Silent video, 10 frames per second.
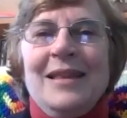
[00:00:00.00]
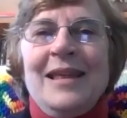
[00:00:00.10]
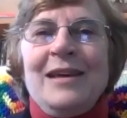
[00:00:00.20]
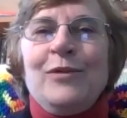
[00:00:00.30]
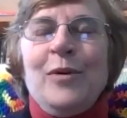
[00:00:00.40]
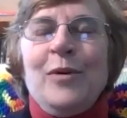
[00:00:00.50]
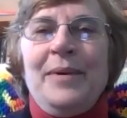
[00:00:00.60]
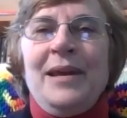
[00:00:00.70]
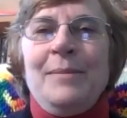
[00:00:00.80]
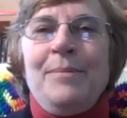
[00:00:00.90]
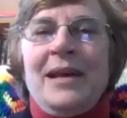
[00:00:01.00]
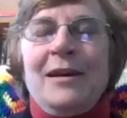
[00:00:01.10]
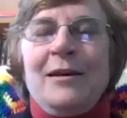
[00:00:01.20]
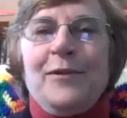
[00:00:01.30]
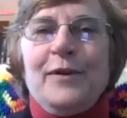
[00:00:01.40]
things will be
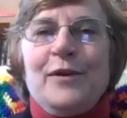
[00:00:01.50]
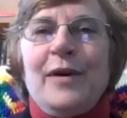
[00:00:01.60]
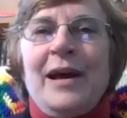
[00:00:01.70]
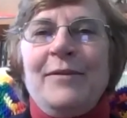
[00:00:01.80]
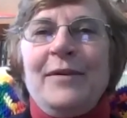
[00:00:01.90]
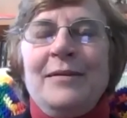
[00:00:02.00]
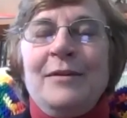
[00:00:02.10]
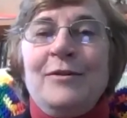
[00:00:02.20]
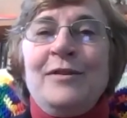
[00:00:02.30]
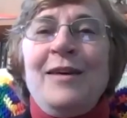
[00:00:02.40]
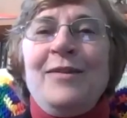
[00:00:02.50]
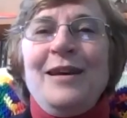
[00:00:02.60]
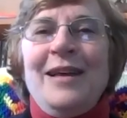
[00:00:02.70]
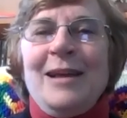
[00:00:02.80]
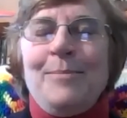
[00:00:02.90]
better for travel. There's
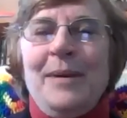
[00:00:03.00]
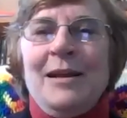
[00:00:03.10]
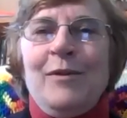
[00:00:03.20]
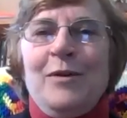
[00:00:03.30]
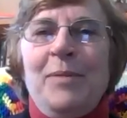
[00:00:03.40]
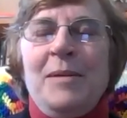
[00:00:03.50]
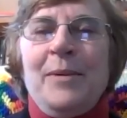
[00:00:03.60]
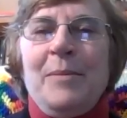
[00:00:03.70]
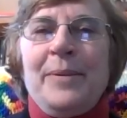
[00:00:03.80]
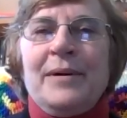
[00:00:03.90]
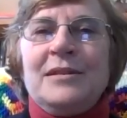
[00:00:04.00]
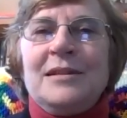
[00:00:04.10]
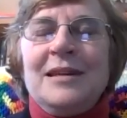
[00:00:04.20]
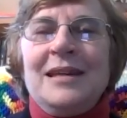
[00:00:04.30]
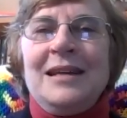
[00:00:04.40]
nothing like being with people
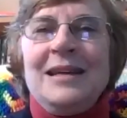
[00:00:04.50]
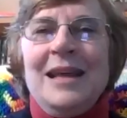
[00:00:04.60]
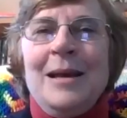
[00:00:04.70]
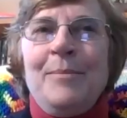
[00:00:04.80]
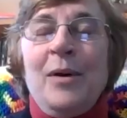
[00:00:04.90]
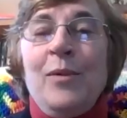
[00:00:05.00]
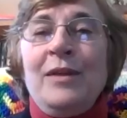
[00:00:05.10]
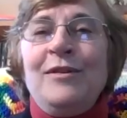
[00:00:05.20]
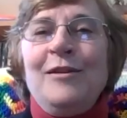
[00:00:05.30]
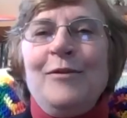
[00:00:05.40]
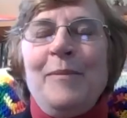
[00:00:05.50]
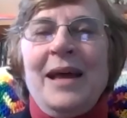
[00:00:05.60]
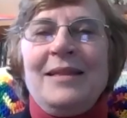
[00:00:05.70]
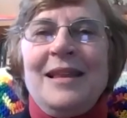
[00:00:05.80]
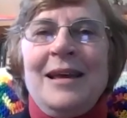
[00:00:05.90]
personally, but once you've
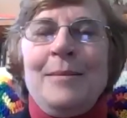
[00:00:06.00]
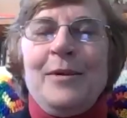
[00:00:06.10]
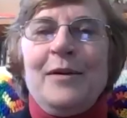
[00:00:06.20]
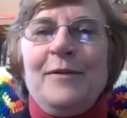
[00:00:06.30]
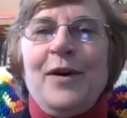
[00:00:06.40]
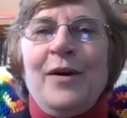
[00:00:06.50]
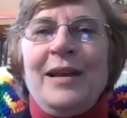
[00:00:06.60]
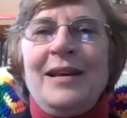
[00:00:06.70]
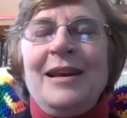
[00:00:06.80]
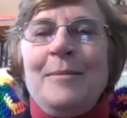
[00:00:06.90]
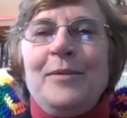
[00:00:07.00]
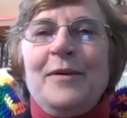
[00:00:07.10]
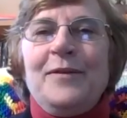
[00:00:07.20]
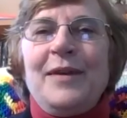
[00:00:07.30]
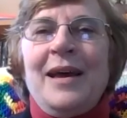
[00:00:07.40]
met them or you've gone a number
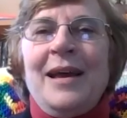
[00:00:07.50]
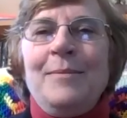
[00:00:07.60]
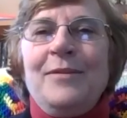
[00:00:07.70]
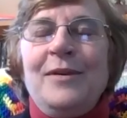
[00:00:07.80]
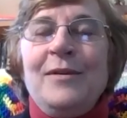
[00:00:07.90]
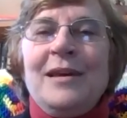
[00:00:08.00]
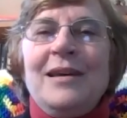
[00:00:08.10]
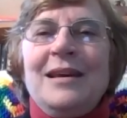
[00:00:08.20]
of times, you can